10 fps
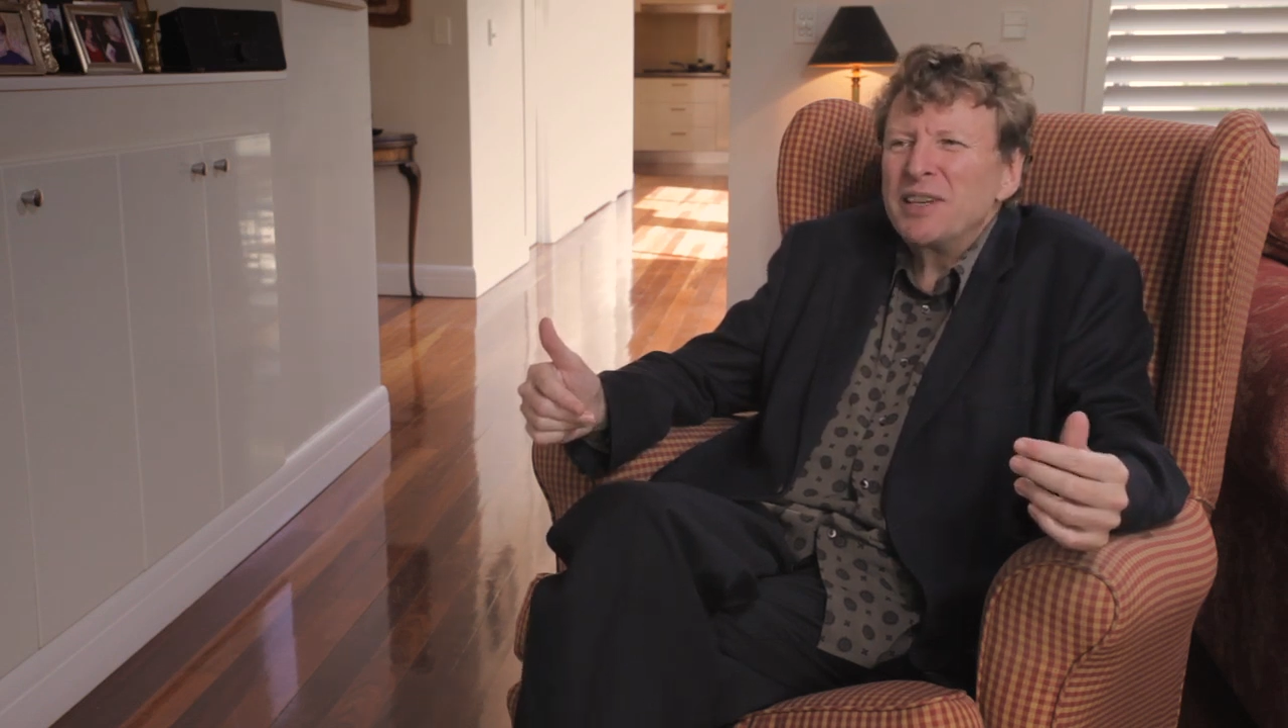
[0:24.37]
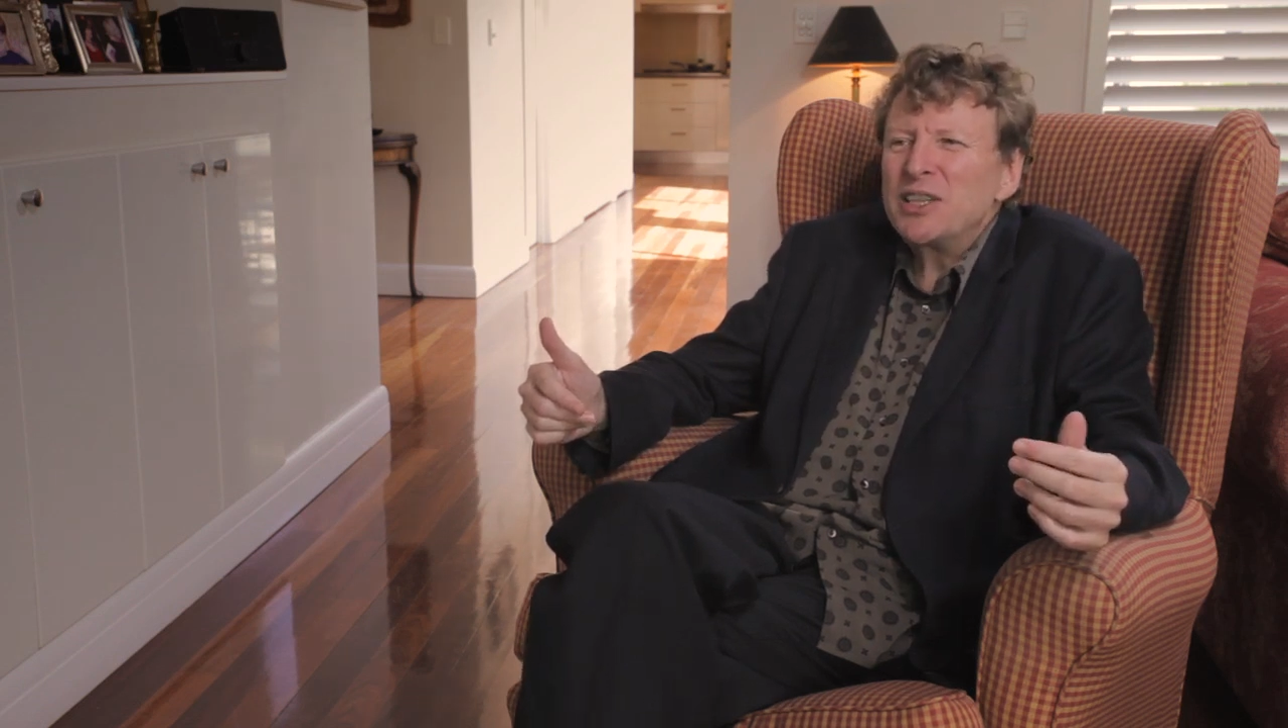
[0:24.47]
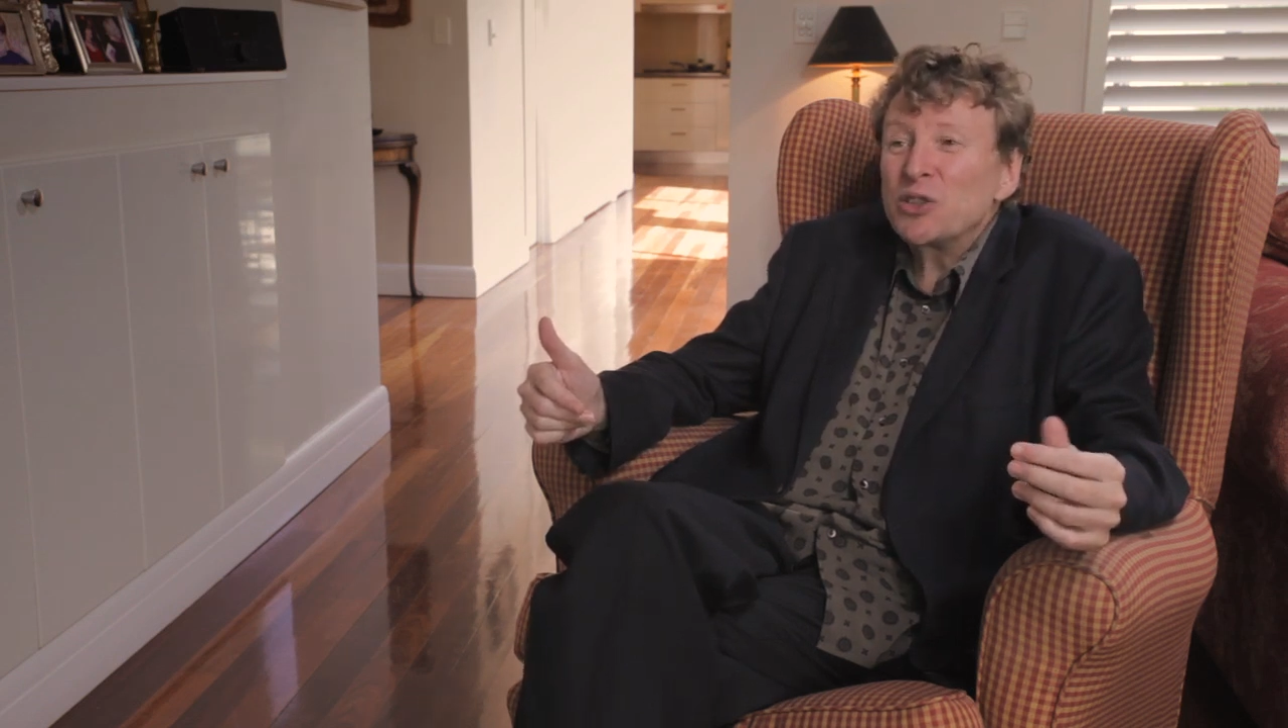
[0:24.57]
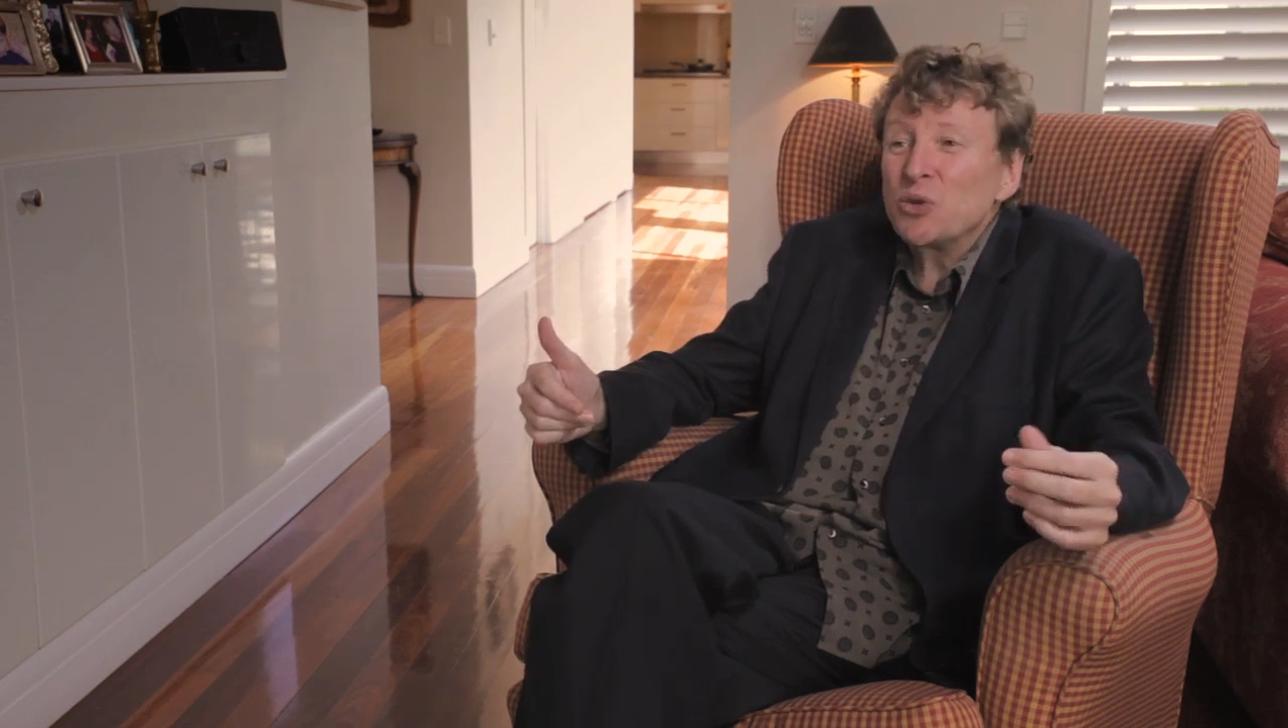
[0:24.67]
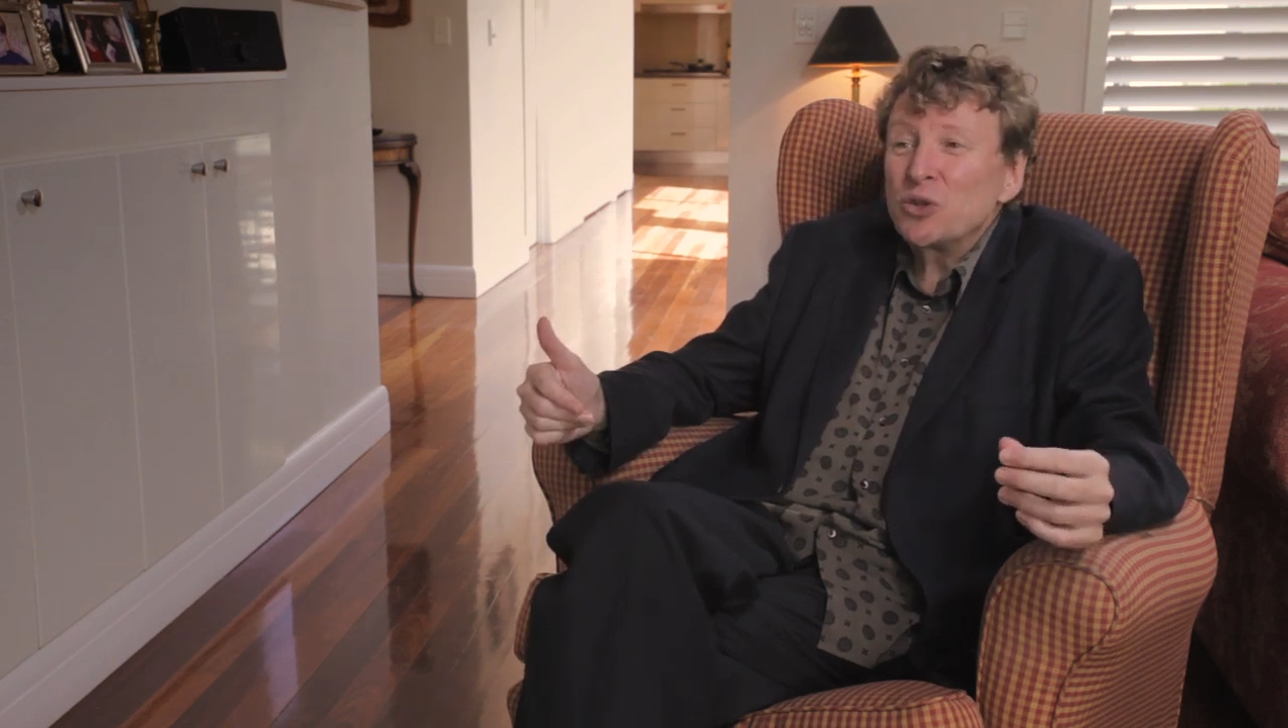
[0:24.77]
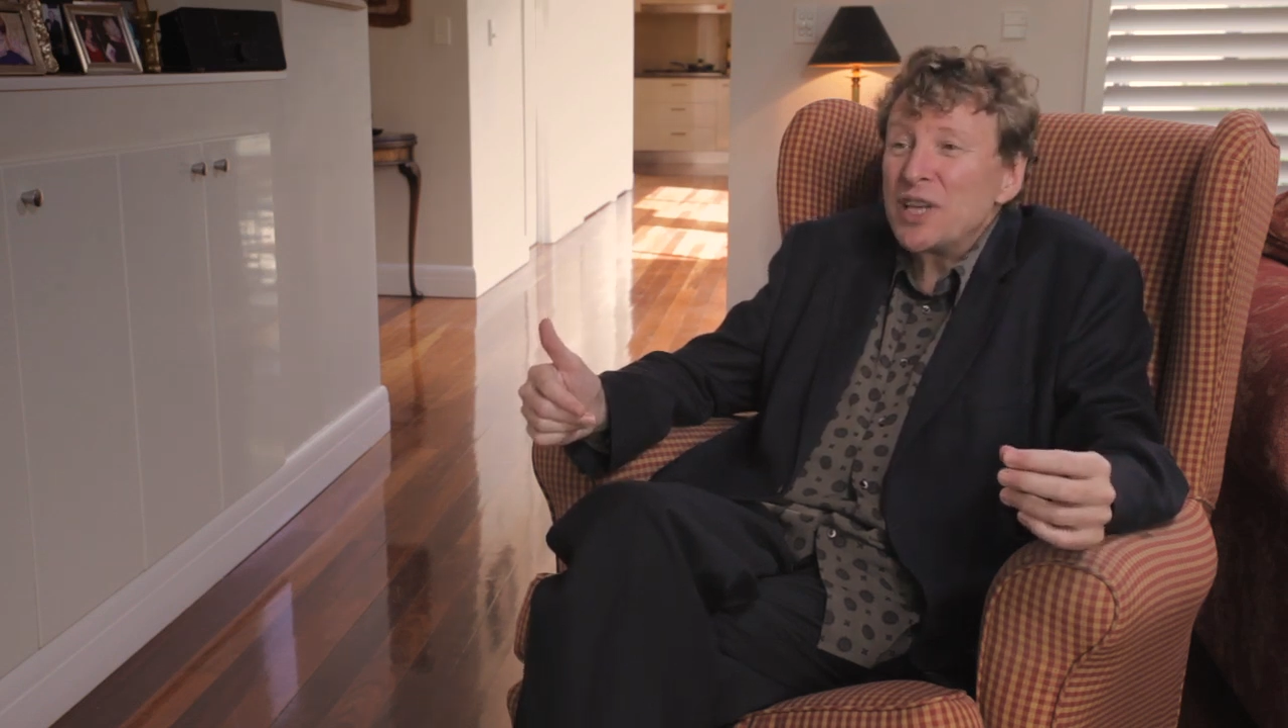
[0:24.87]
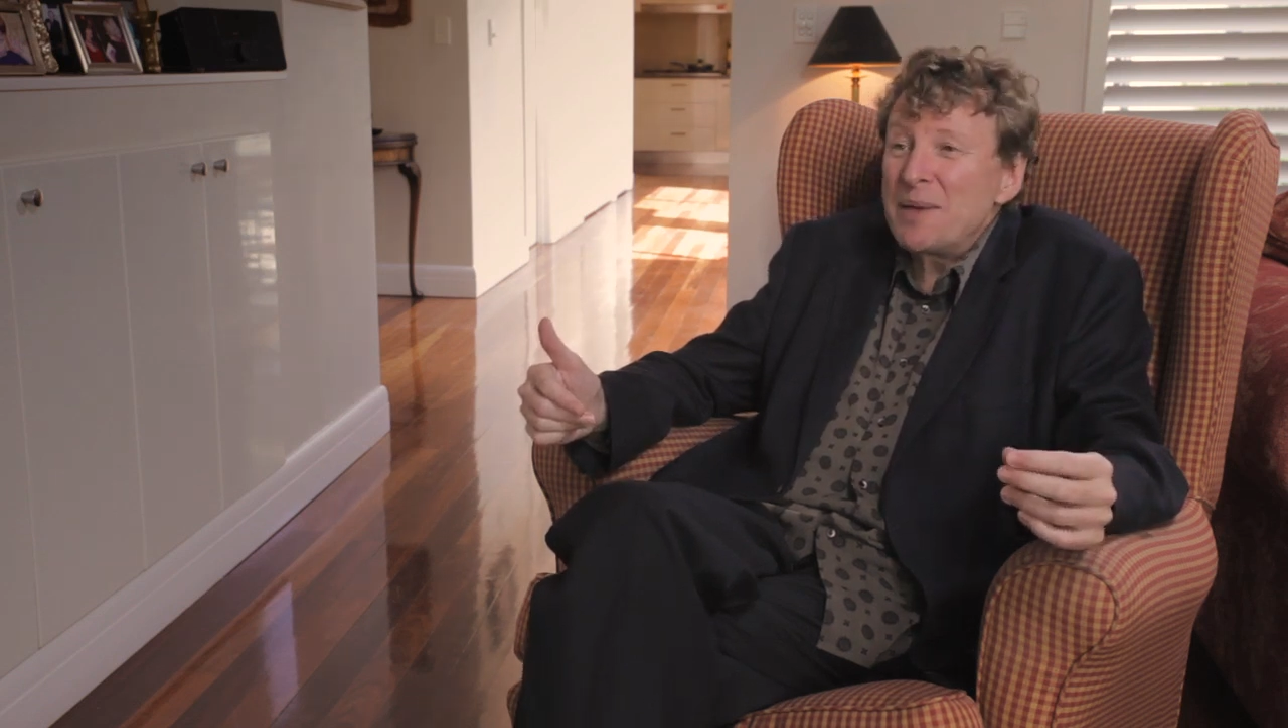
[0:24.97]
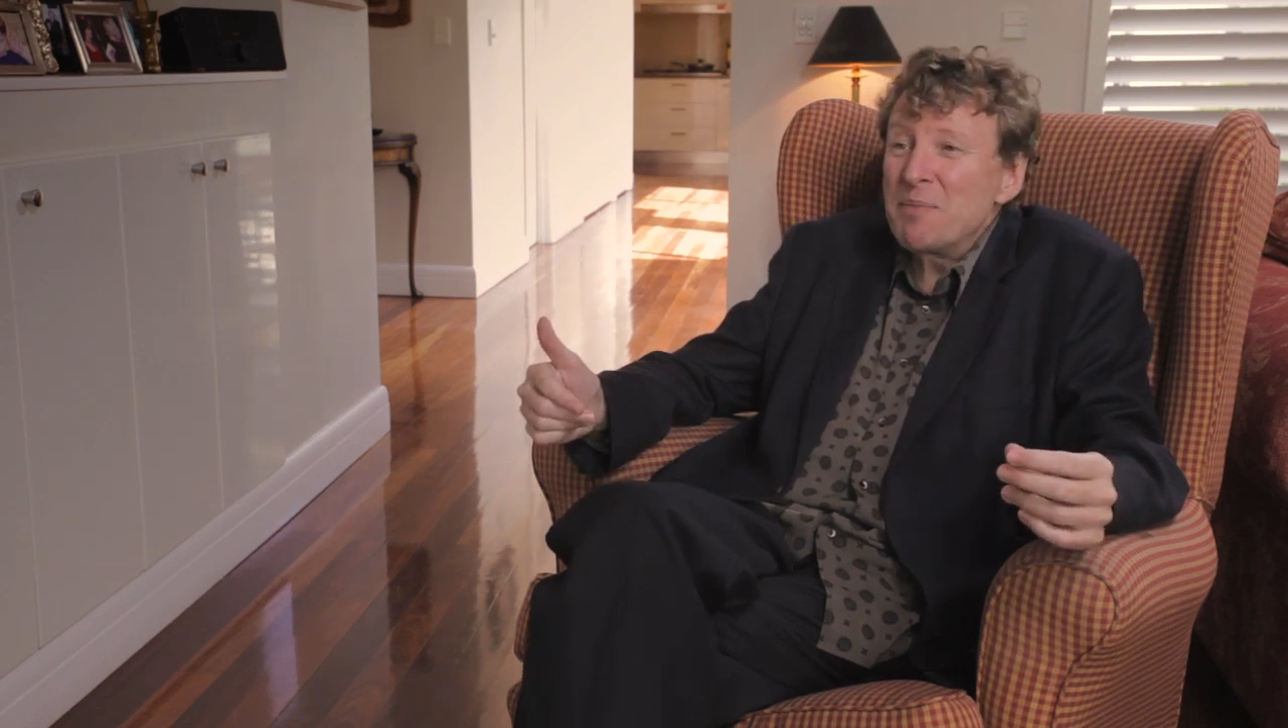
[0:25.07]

He saw Dame